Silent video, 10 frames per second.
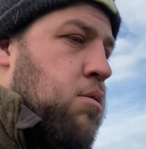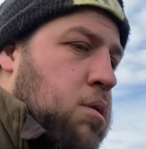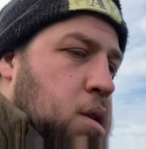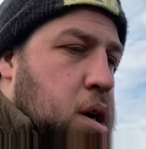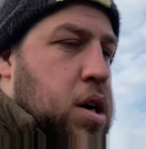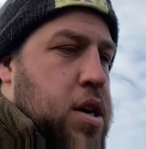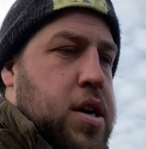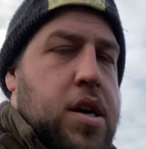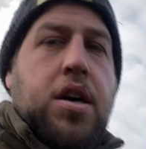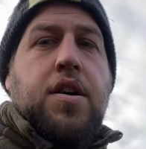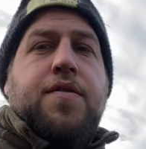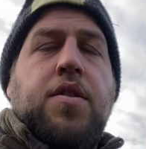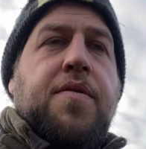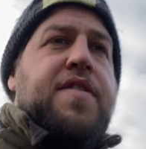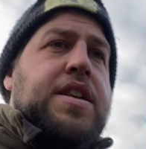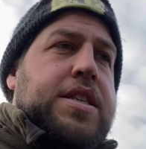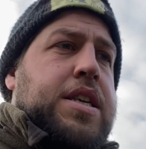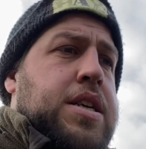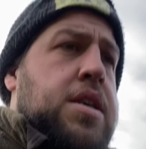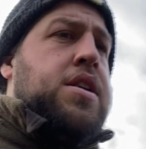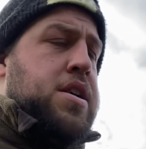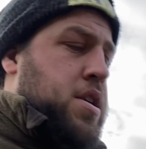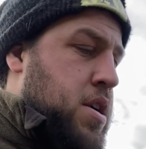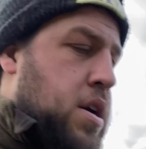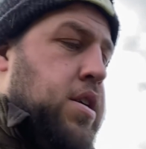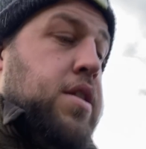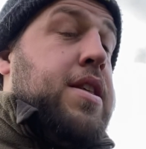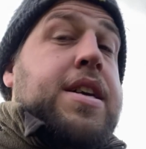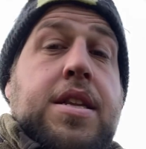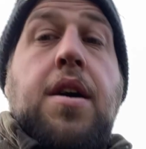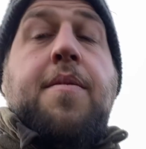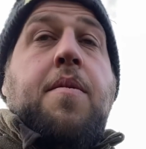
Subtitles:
over the top of the fence. This time I'm